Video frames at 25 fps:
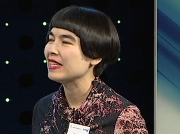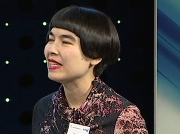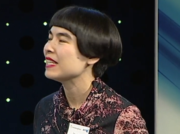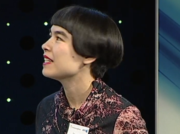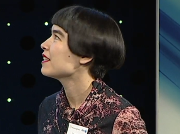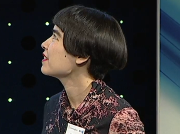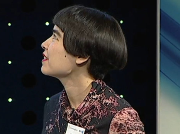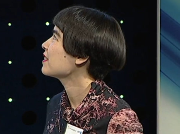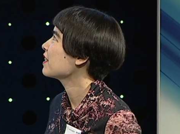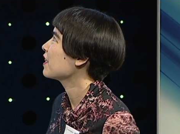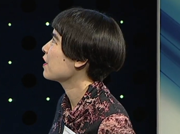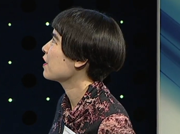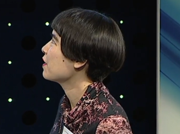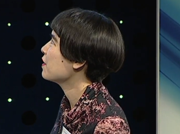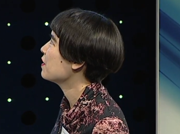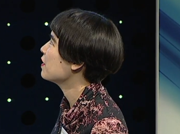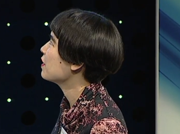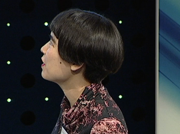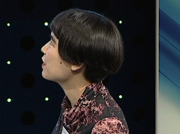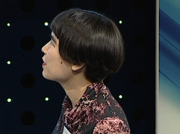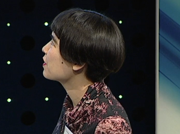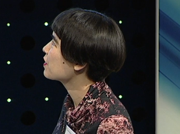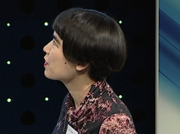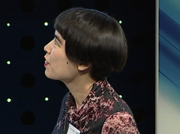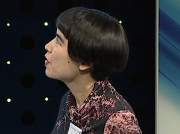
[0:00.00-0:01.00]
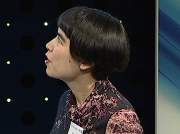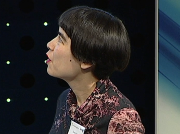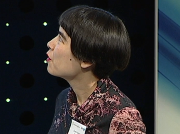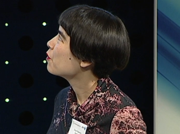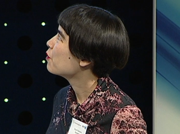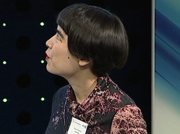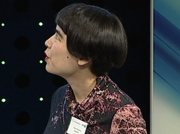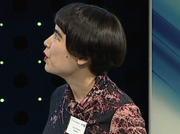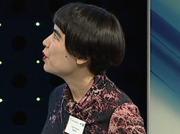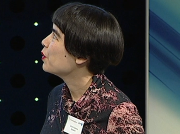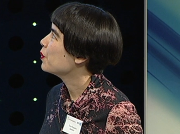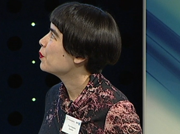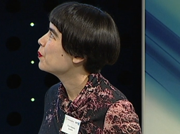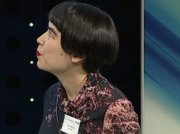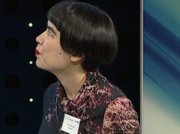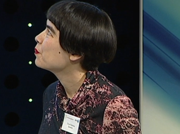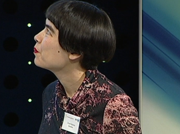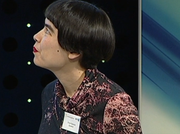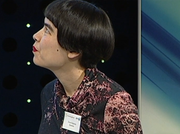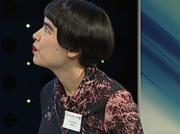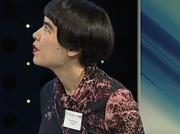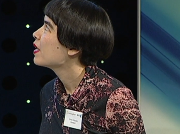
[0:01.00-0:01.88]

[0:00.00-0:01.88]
leaders that are in this room.